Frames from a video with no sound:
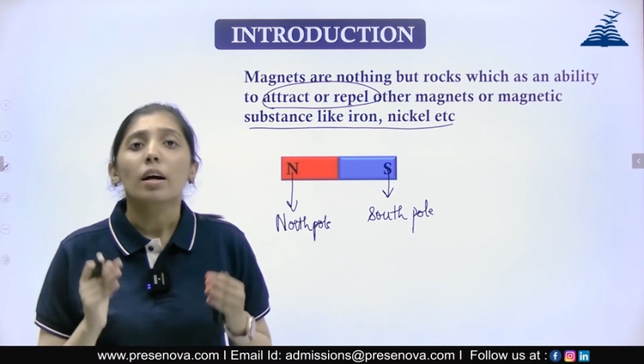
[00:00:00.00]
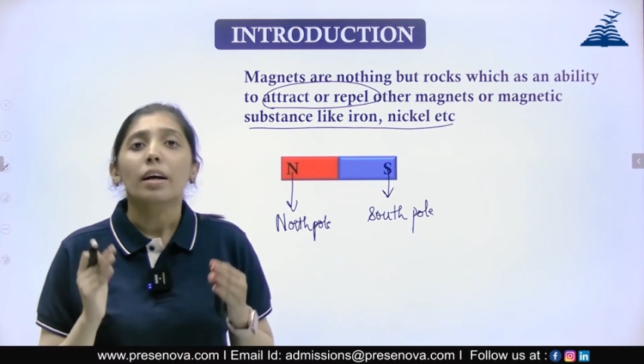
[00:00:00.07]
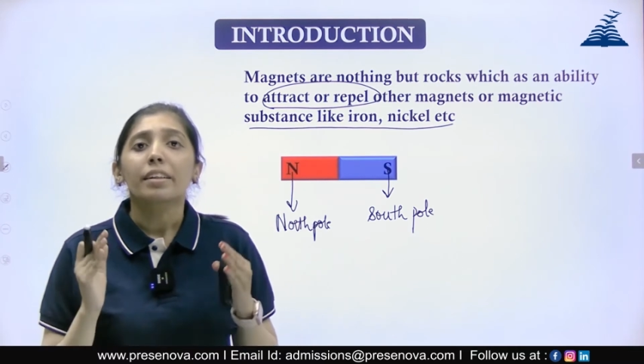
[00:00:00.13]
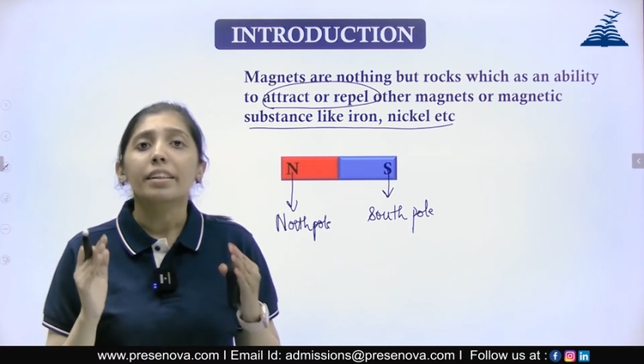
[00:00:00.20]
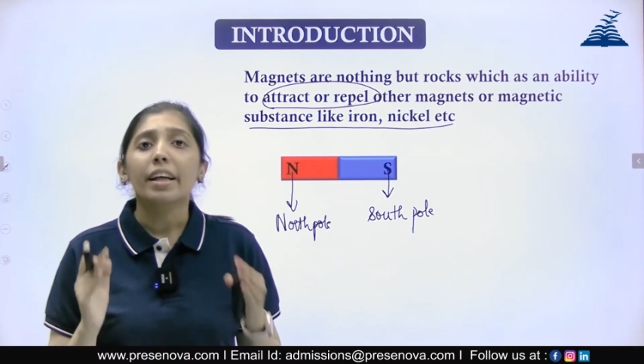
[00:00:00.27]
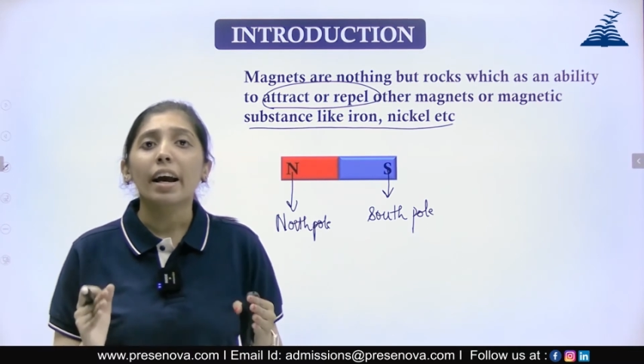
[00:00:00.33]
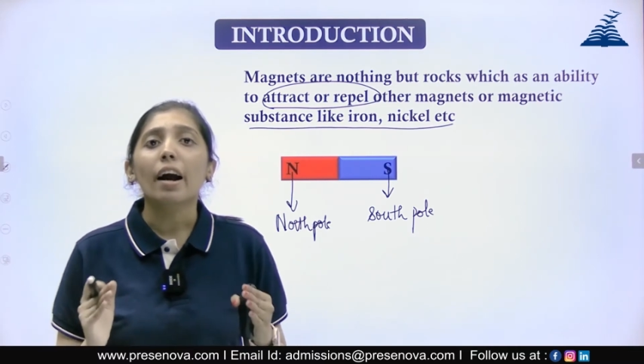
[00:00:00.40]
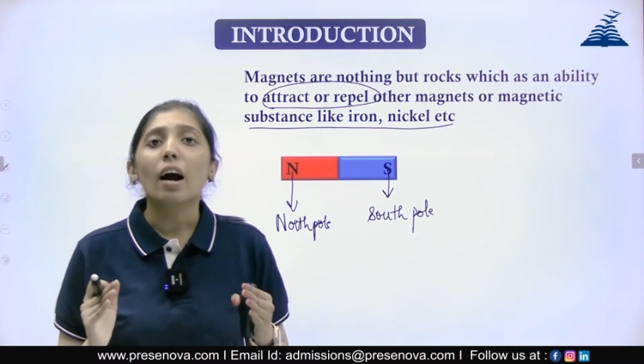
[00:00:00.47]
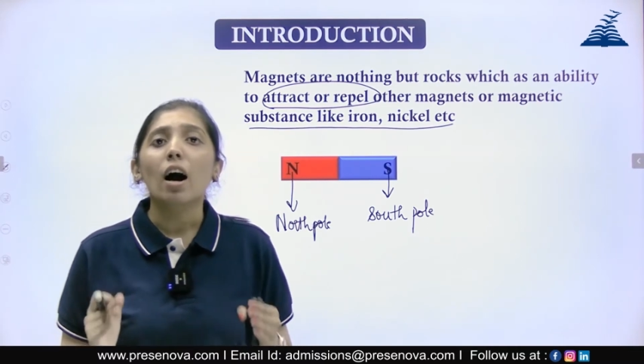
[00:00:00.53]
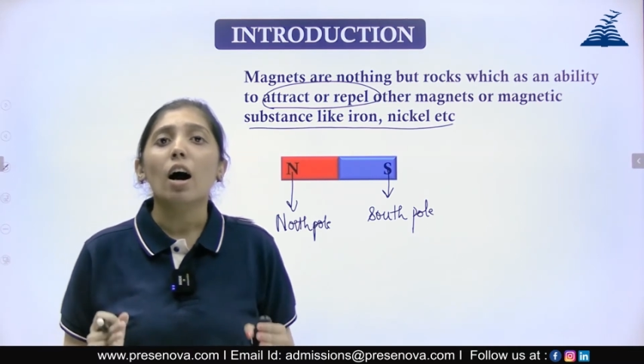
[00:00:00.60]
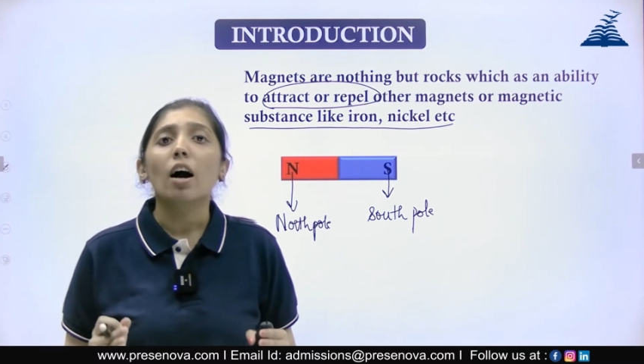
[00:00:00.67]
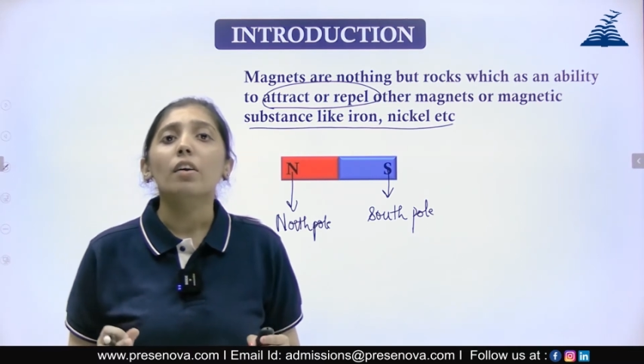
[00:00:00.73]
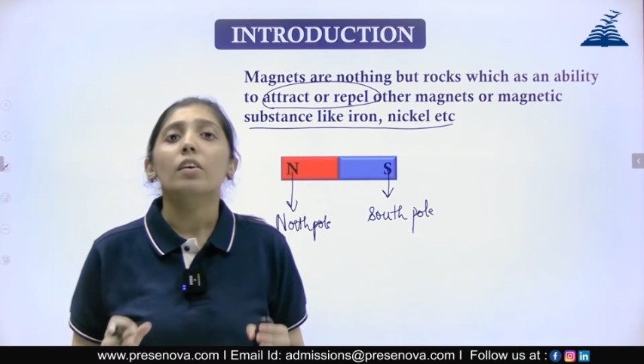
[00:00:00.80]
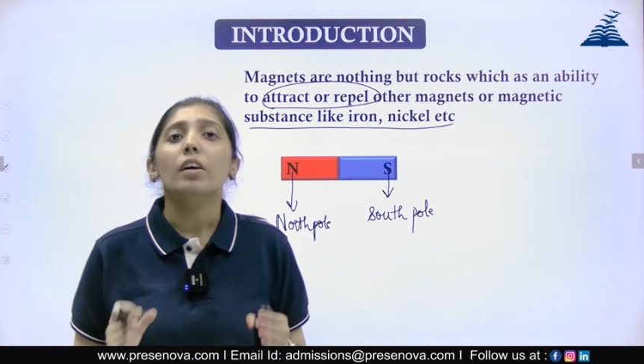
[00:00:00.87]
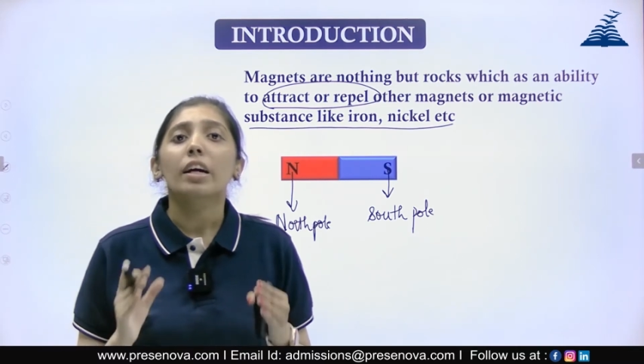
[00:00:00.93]
They
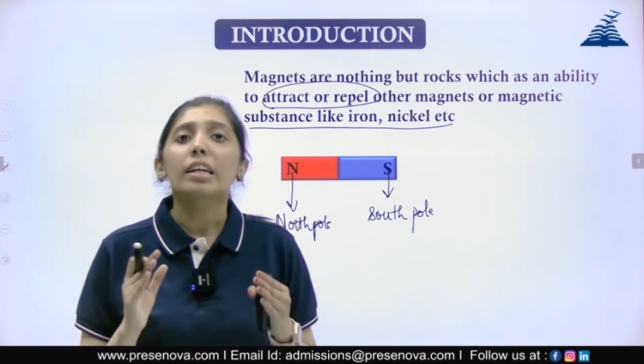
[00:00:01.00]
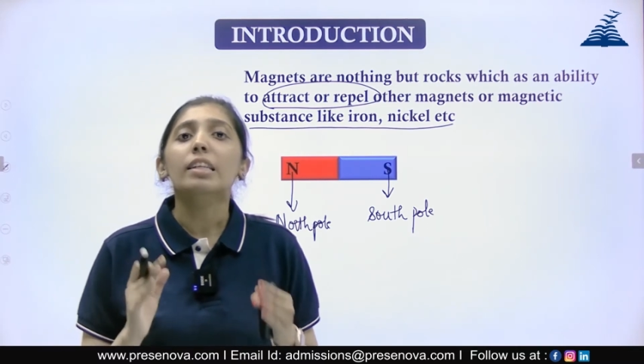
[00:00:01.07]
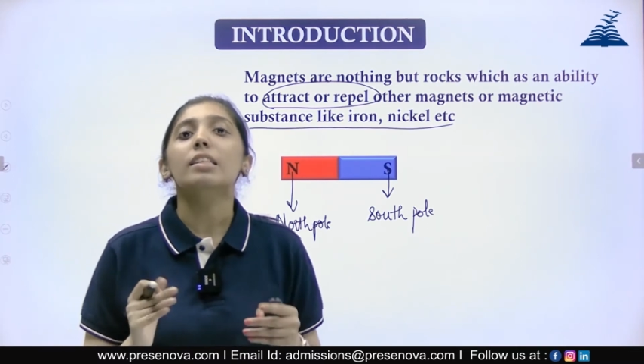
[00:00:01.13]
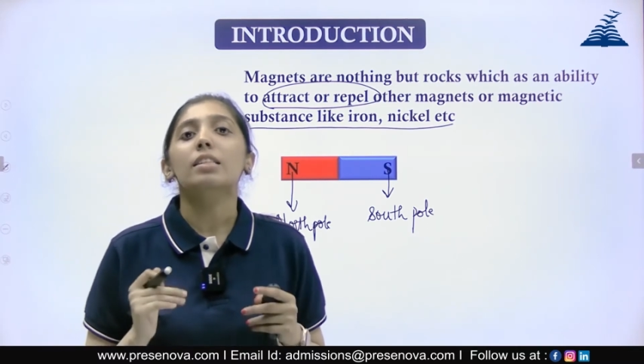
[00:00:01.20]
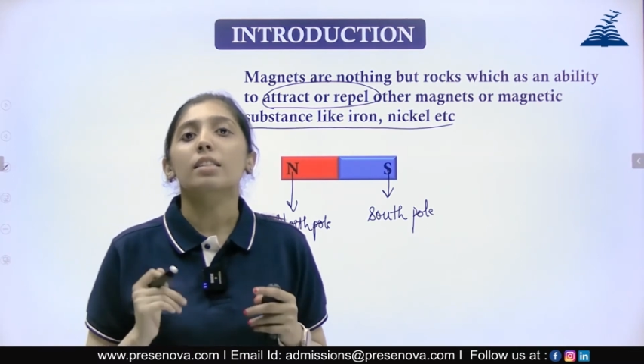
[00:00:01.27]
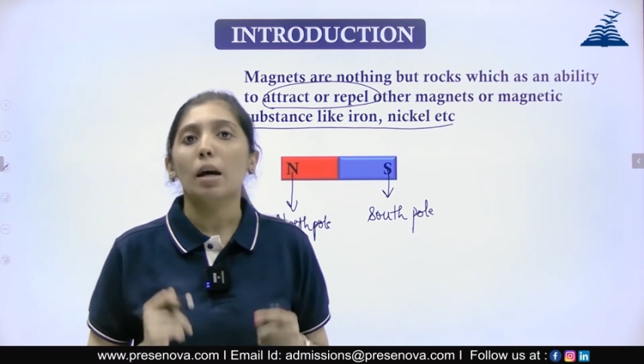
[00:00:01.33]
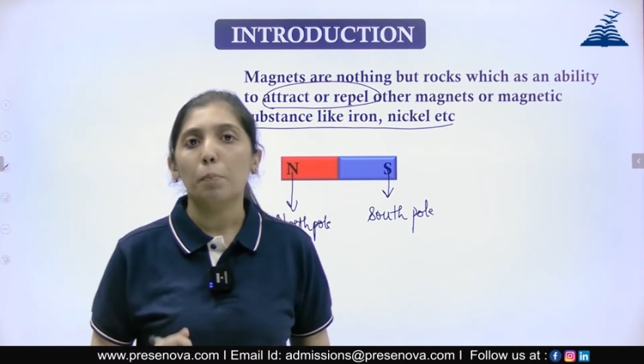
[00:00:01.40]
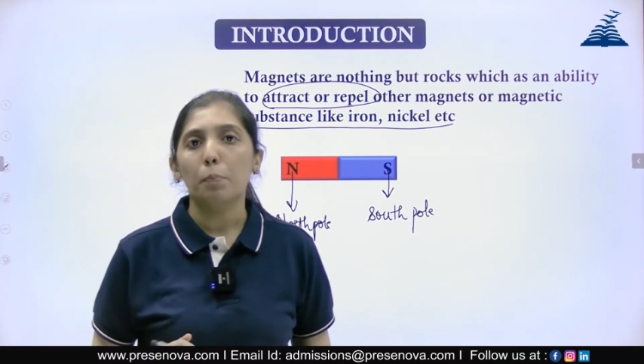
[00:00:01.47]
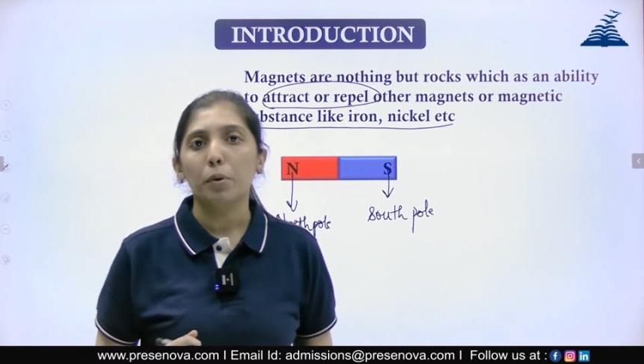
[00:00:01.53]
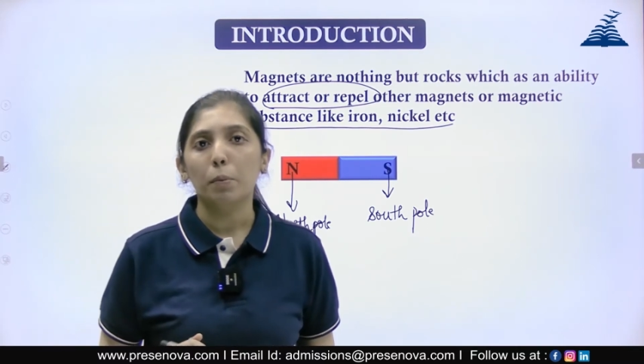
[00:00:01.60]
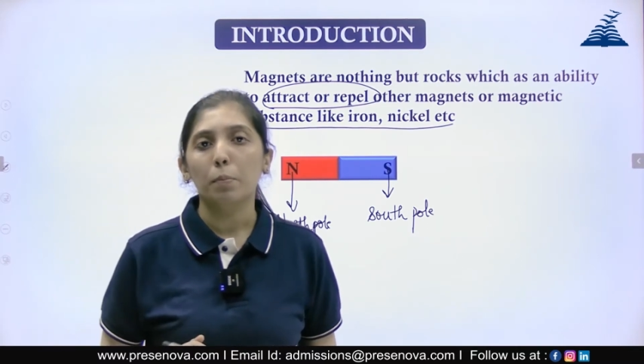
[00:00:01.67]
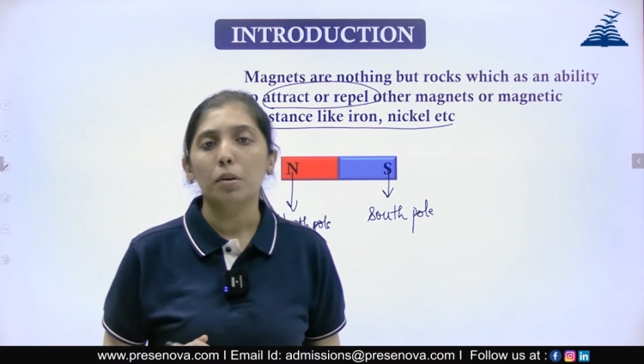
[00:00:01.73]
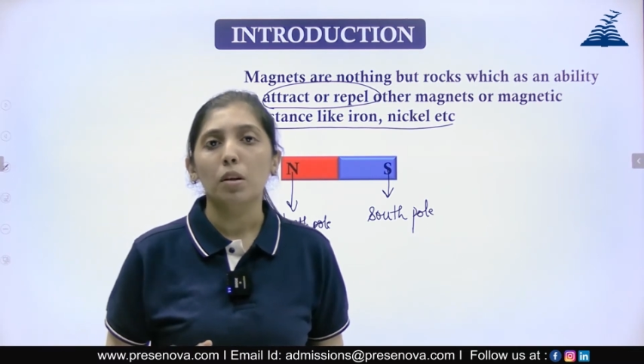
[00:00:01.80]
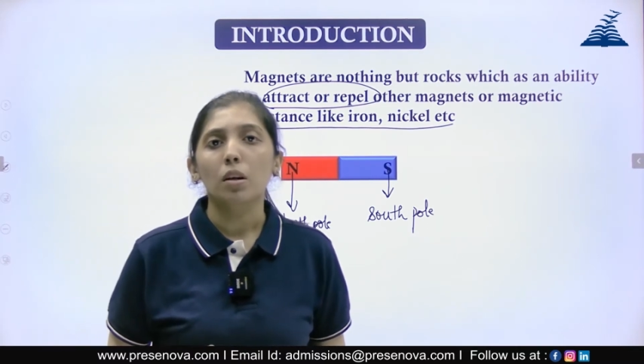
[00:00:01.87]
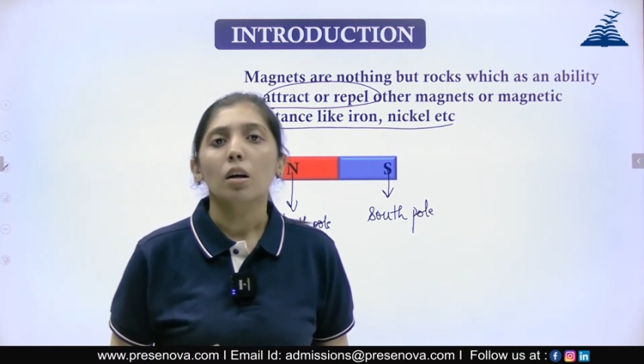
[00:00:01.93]
are
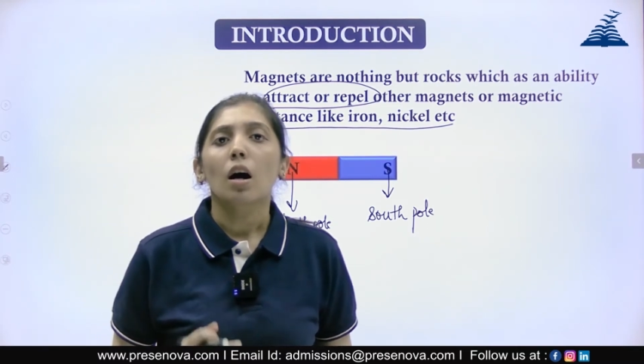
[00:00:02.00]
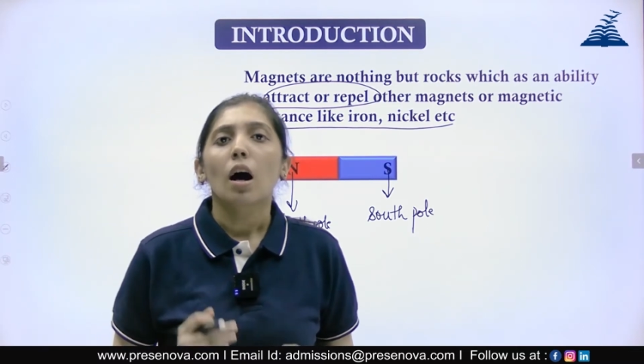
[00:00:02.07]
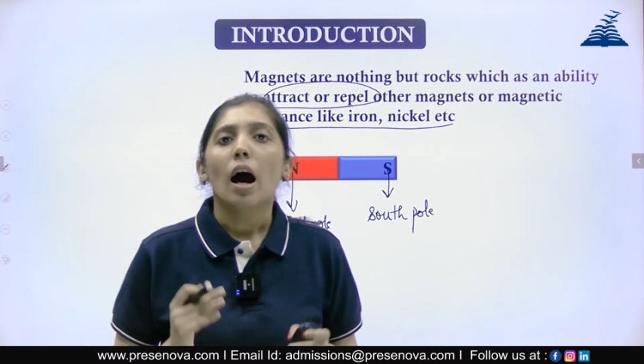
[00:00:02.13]
inseparable.